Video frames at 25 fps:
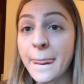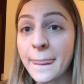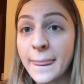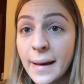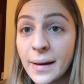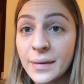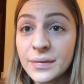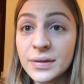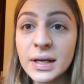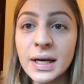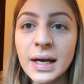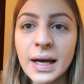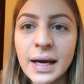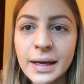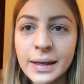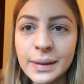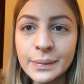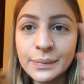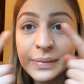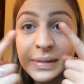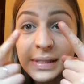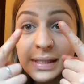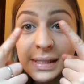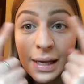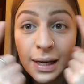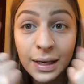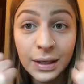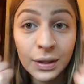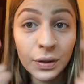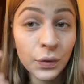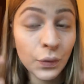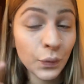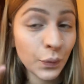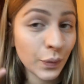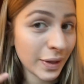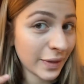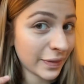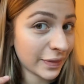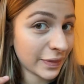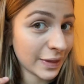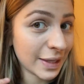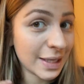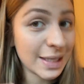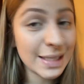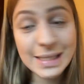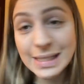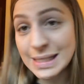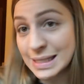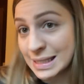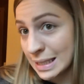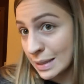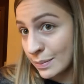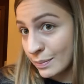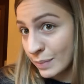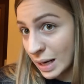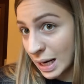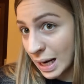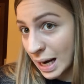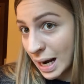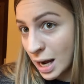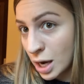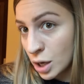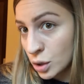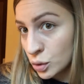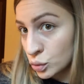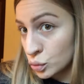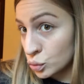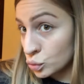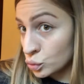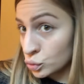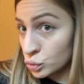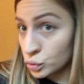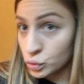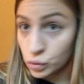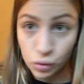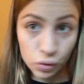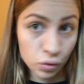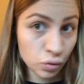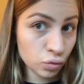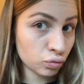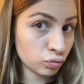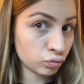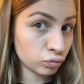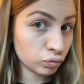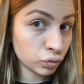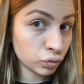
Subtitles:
Now that I am done with the brows,